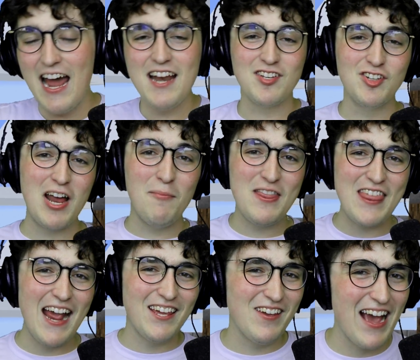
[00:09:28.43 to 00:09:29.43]
Ladies and gentlemen,
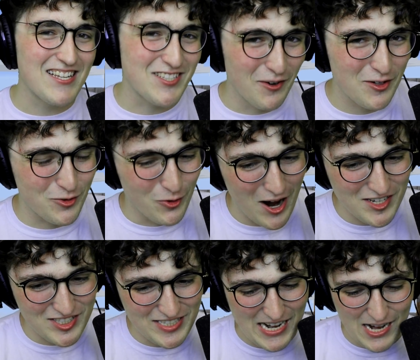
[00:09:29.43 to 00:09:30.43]
thank you guys so much for
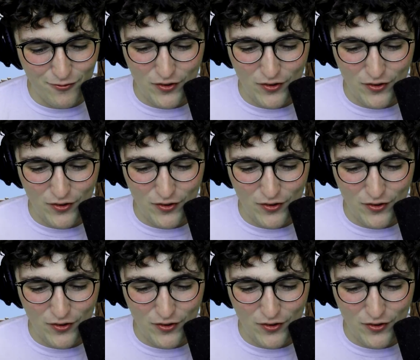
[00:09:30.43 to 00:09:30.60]
watching today's